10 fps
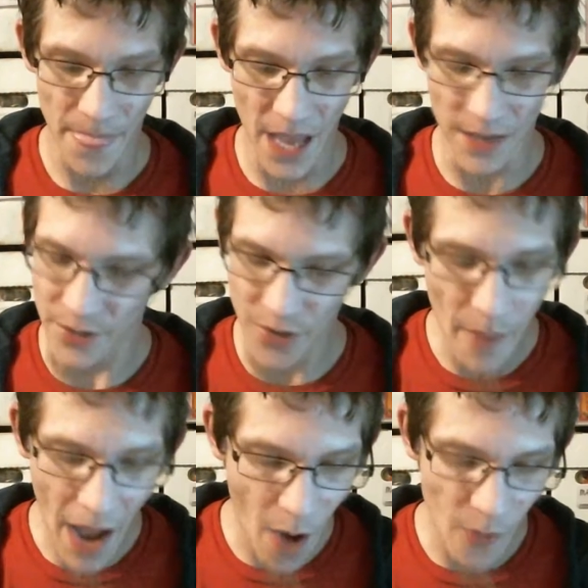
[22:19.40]
and
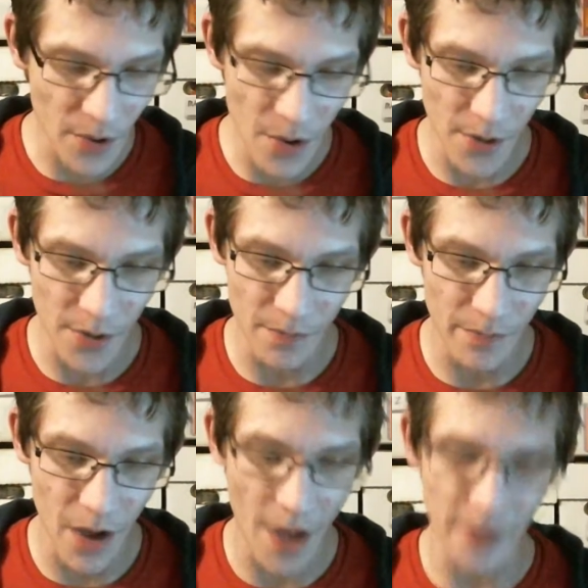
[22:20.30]
somehow
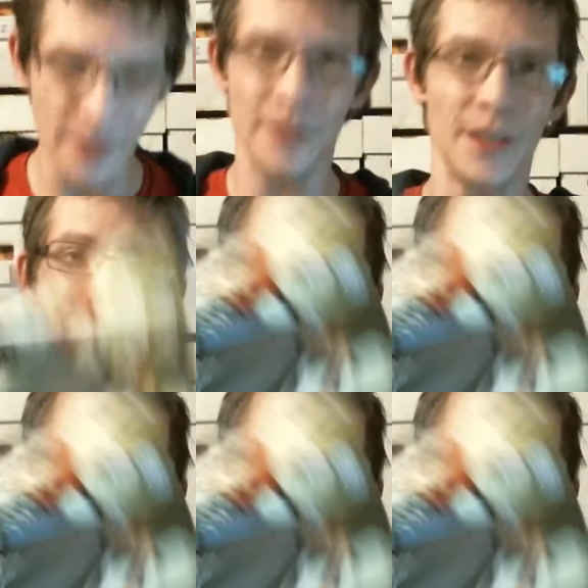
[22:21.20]
gotten this